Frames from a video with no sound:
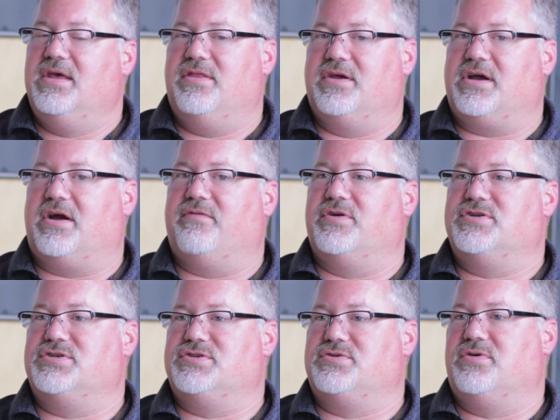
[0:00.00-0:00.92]
The
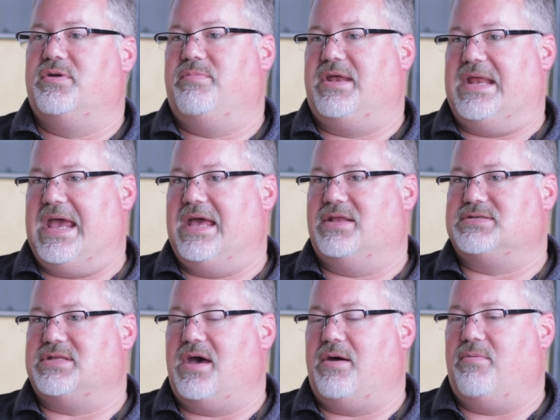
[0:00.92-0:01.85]
coverage is going to be
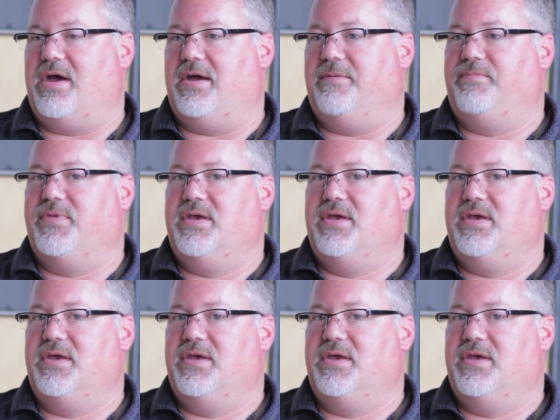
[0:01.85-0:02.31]
enhanced that way.